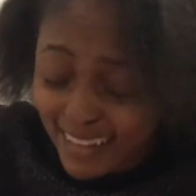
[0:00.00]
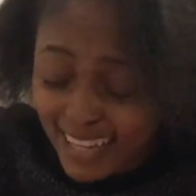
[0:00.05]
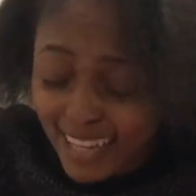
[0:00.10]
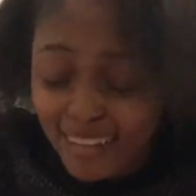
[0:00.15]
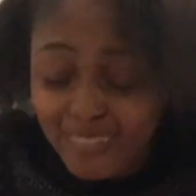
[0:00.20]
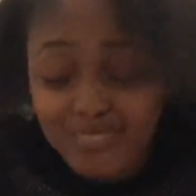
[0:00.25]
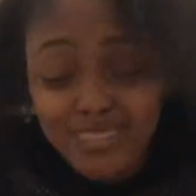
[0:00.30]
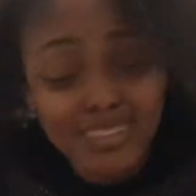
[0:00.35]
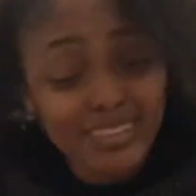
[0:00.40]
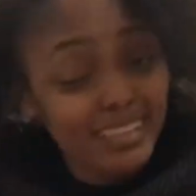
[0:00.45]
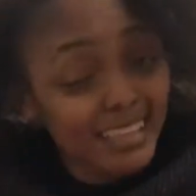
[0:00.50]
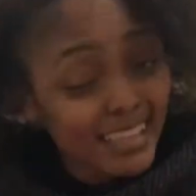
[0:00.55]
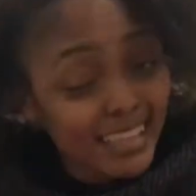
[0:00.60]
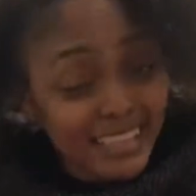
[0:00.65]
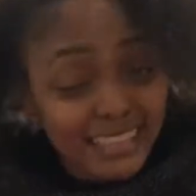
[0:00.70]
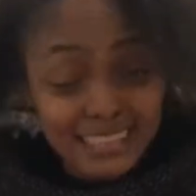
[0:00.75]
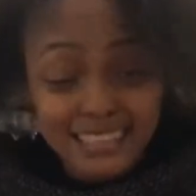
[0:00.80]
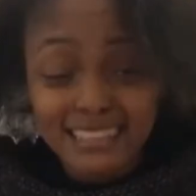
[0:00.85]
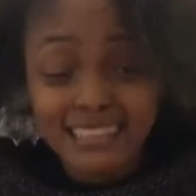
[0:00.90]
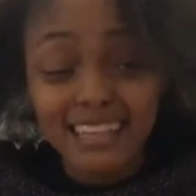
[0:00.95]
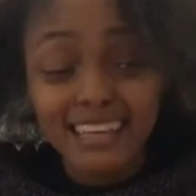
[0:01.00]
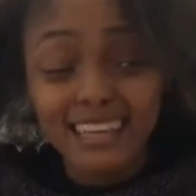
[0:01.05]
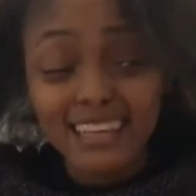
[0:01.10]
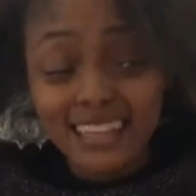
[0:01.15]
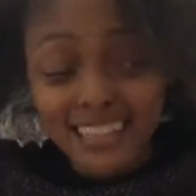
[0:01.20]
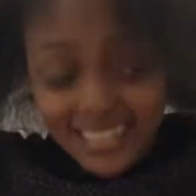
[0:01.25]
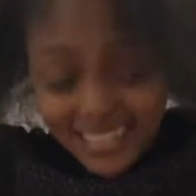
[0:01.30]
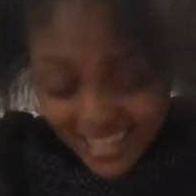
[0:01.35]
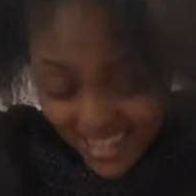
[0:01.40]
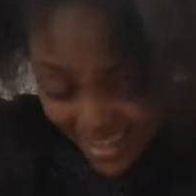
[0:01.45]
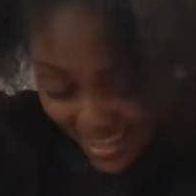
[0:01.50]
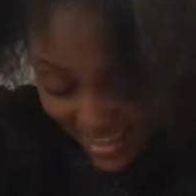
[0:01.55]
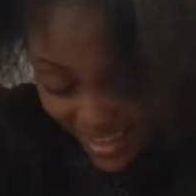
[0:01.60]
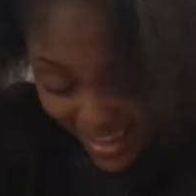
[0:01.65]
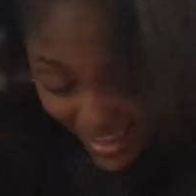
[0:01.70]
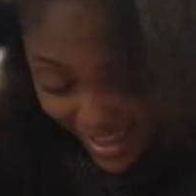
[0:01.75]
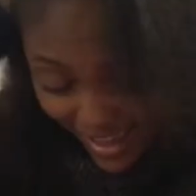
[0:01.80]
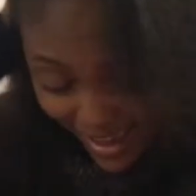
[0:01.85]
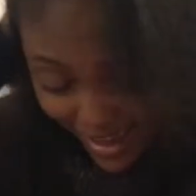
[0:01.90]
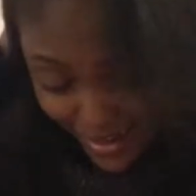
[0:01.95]
I feel like it's
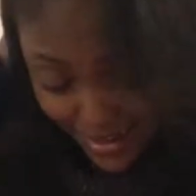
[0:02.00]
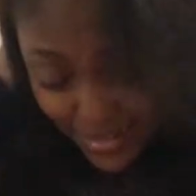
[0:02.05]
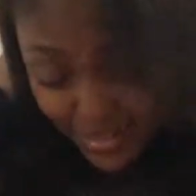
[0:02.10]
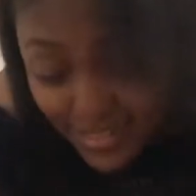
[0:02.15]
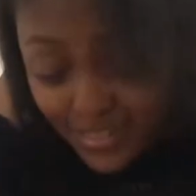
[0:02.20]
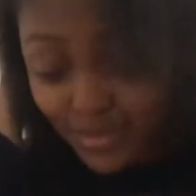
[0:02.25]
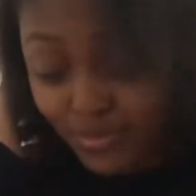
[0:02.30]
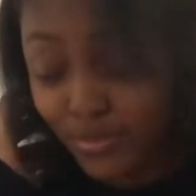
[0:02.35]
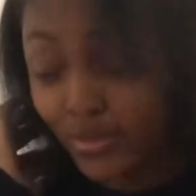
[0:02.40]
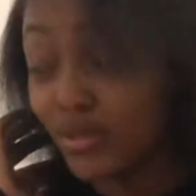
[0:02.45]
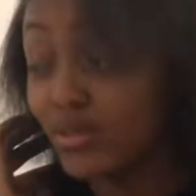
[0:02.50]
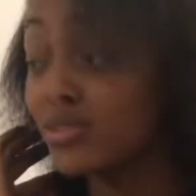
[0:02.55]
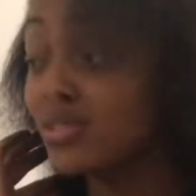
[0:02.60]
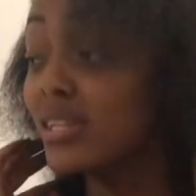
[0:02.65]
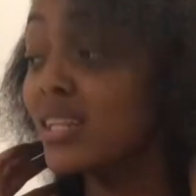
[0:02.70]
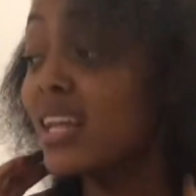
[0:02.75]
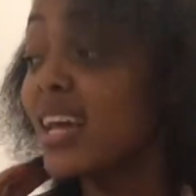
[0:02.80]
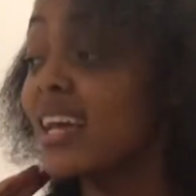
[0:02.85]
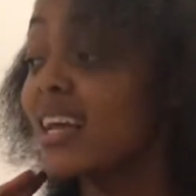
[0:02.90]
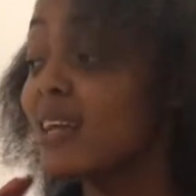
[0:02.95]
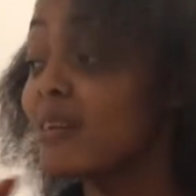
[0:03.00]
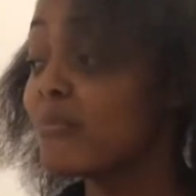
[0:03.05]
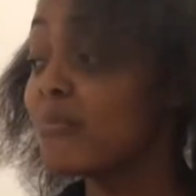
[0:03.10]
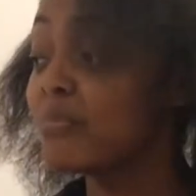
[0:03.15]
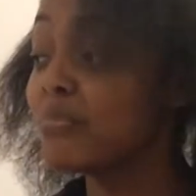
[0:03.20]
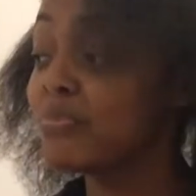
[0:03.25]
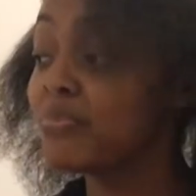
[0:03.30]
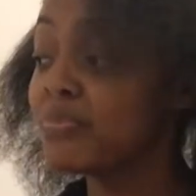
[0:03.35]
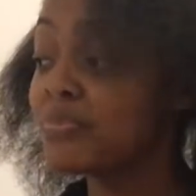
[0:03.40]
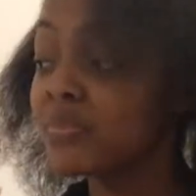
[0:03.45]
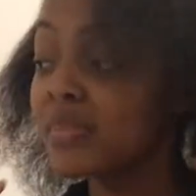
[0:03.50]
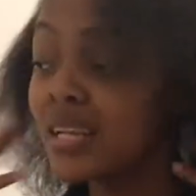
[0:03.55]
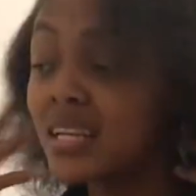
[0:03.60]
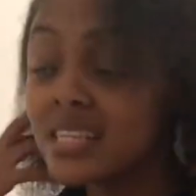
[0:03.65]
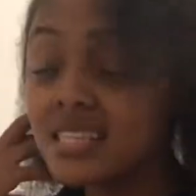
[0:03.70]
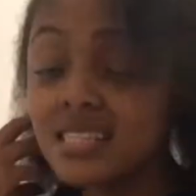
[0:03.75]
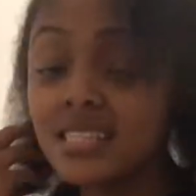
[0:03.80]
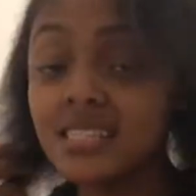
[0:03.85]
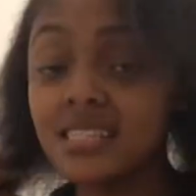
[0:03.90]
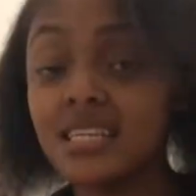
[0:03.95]
like, and it's supposed to like
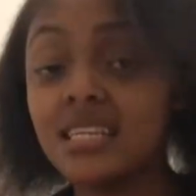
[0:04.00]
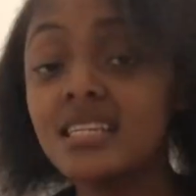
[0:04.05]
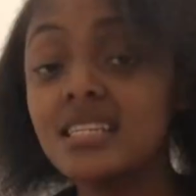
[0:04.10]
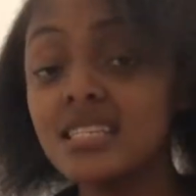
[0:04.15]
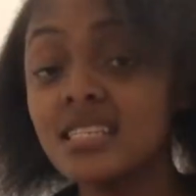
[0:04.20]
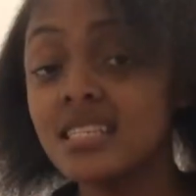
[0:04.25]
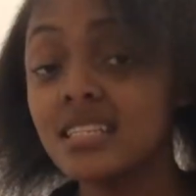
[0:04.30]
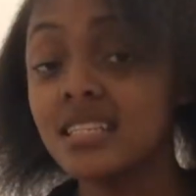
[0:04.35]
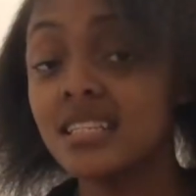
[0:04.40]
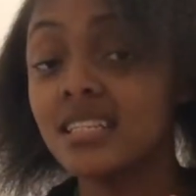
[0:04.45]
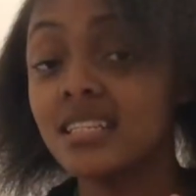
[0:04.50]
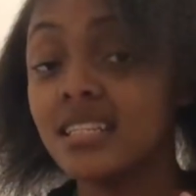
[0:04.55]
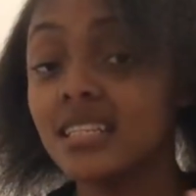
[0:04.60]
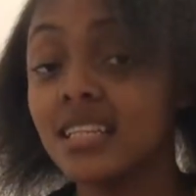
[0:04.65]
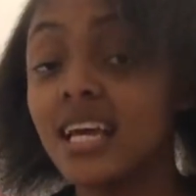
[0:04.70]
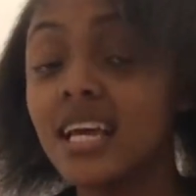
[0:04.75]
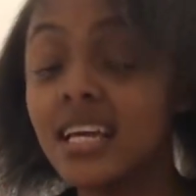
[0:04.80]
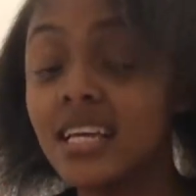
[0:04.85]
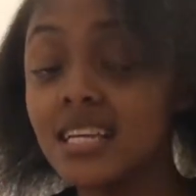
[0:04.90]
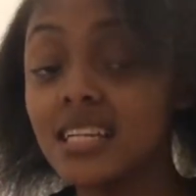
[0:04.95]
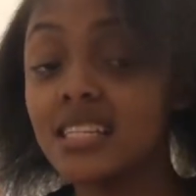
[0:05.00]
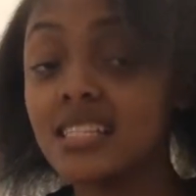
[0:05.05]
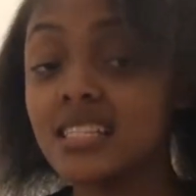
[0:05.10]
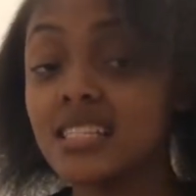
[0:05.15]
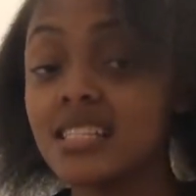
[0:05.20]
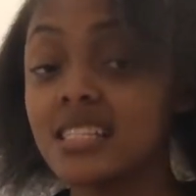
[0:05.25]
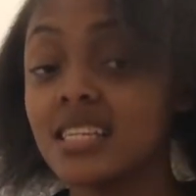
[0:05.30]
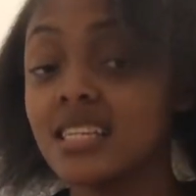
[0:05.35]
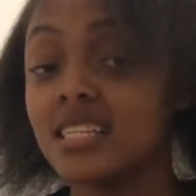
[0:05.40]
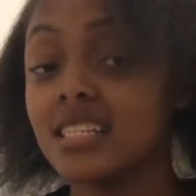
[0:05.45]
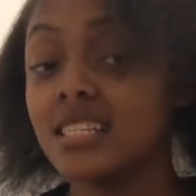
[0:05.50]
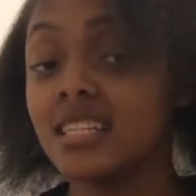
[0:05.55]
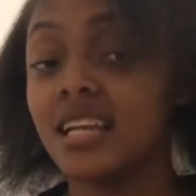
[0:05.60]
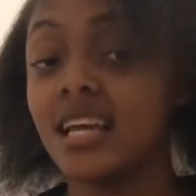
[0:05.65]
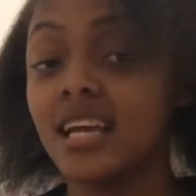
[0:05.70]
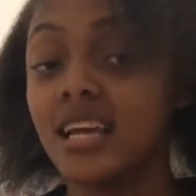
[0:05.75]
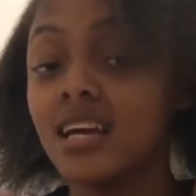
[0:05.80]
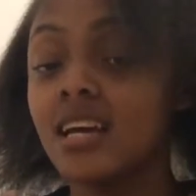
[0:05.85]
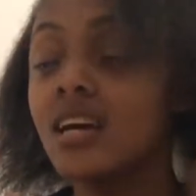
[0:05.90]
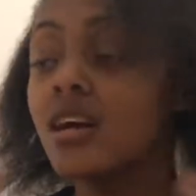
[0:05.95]
sit,
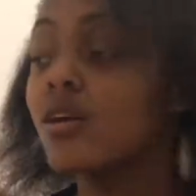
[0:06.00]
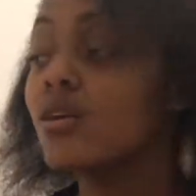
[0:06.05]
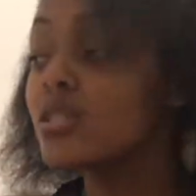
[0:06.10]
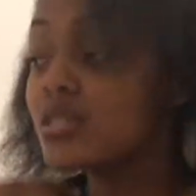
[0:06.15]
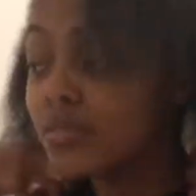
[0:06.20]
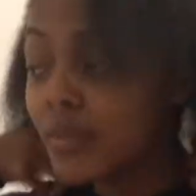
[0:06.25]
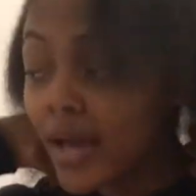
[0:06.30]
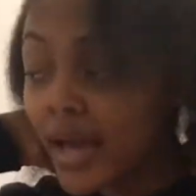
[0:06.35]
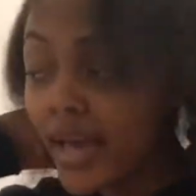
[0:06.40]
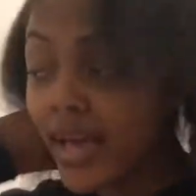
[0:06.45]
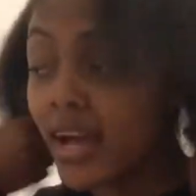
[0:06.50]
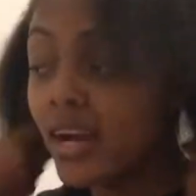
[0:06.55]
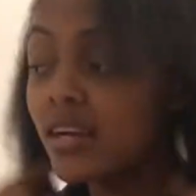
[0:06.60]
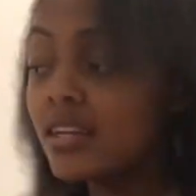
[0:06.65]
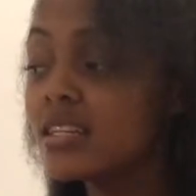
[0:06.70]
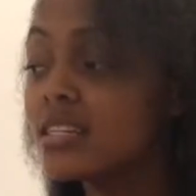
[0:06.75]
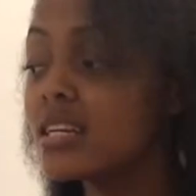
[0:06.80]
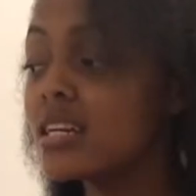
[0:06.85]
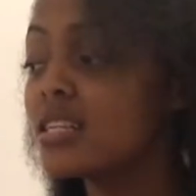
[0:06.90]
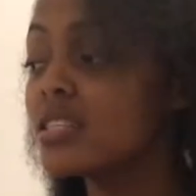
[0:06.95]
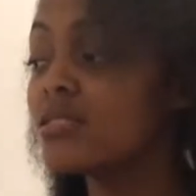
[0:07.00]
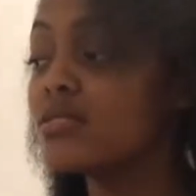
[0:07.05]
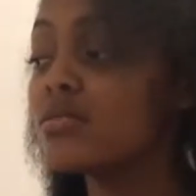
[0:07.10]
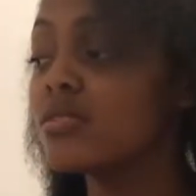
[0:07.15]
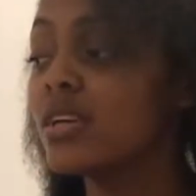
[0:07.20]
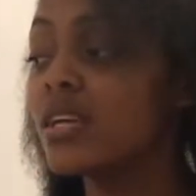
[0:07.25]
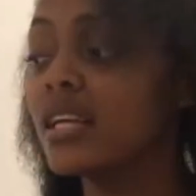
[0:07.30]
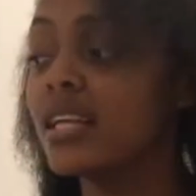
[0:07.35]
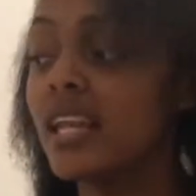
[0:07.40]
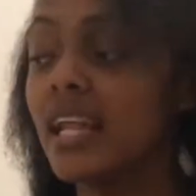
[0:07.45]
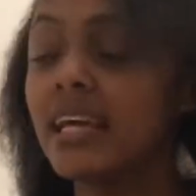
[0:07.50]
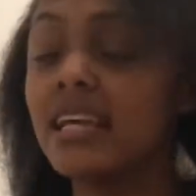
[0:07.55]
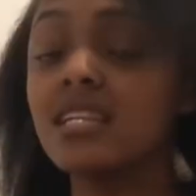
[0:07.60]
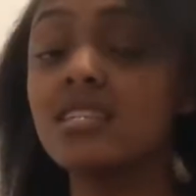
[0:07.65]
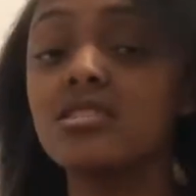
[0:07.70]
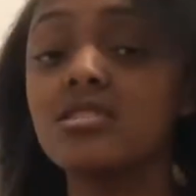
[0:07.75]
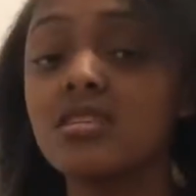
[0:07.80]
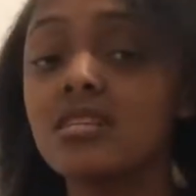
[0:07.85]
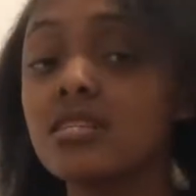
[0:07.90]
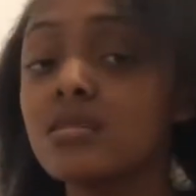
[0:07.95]
like, cause my hair does it, like,
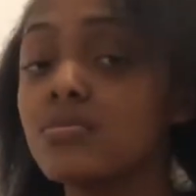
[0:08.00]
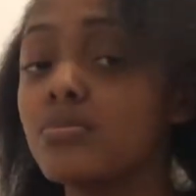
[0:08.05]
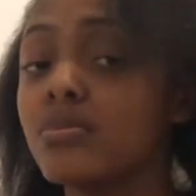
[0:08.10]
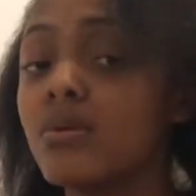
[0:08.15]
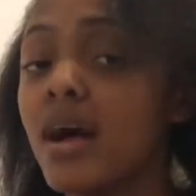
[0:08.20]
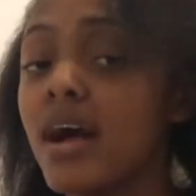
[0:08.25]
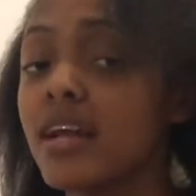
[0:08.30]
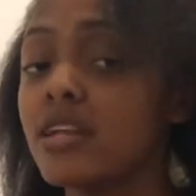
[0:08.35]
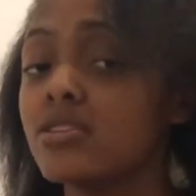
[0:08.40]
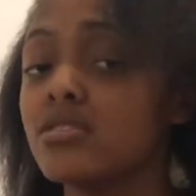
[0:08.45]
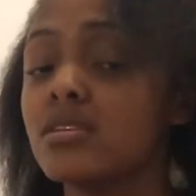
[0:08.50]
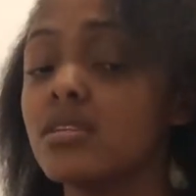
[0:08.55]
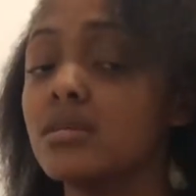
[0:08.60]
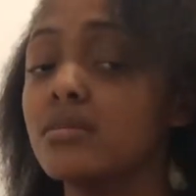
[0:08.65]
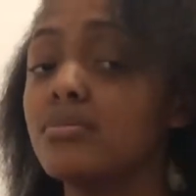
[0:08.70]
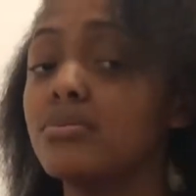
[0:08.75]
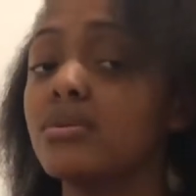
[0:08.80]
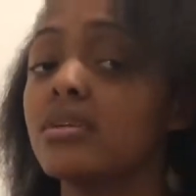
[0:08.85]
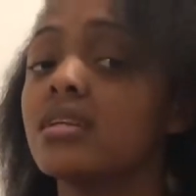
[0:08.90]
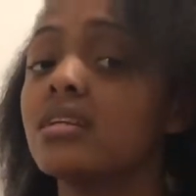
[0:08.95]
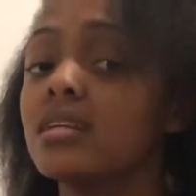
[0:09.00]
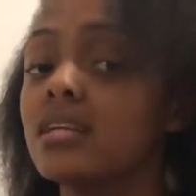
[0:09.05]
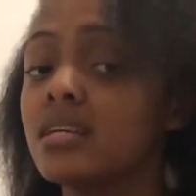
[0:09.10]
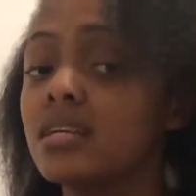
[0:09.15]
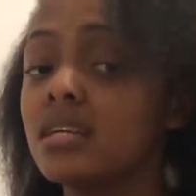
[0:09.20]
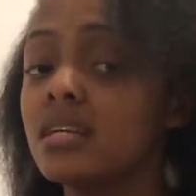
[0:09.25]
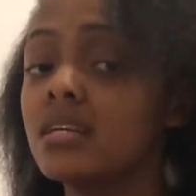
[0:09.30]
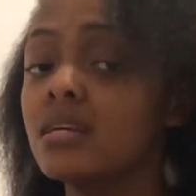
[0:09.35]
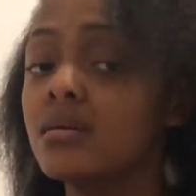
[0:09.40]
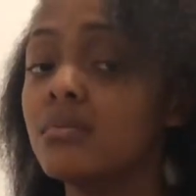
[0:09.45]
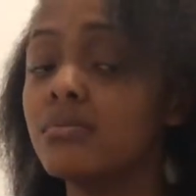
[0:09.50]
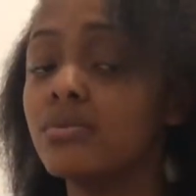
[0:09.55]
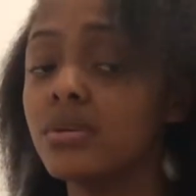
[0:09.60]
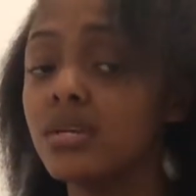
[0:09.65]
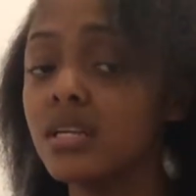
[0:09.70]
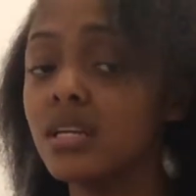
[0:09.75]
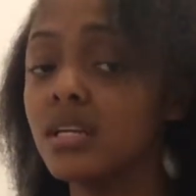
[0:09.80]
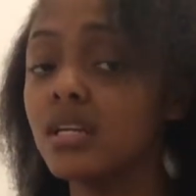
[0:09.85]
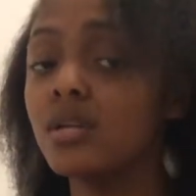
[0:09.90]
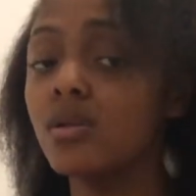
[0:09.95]
it's actually
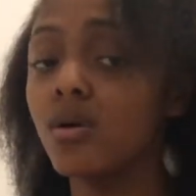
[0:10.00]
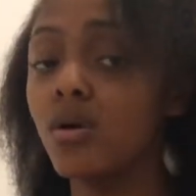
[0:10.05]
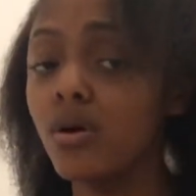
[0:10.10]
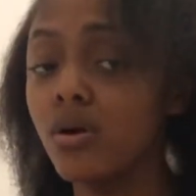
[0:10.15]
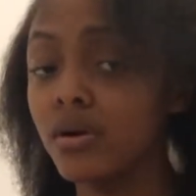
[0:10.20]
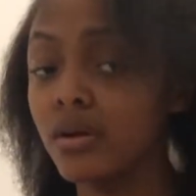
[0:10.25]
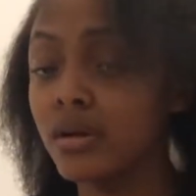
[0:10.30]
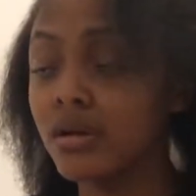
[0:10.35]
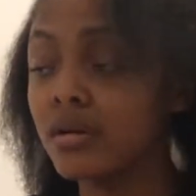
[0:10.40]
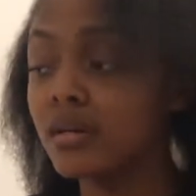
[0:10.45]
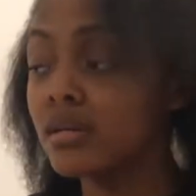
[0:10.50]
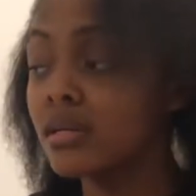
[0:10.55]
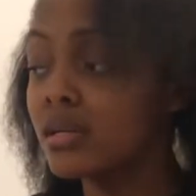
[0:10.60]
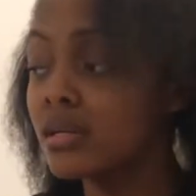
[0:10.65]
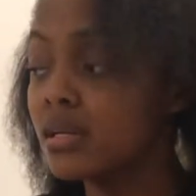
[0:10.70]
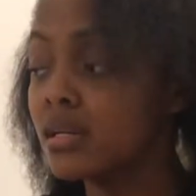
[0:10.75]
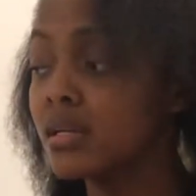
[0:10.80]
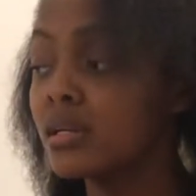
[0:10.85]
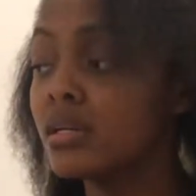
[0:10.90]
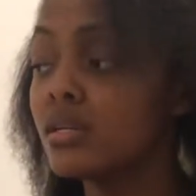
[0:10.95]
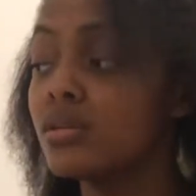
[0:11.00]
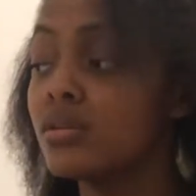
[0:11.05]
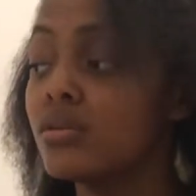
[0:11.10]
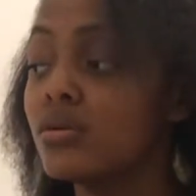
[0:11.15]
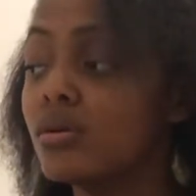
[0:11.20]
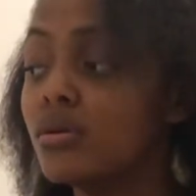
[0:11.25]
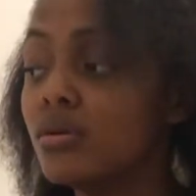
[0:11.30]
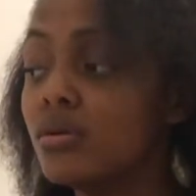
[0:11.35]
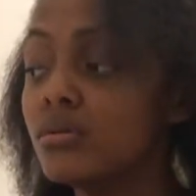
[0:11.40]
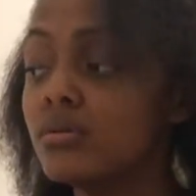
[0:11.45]
pretty long, you know.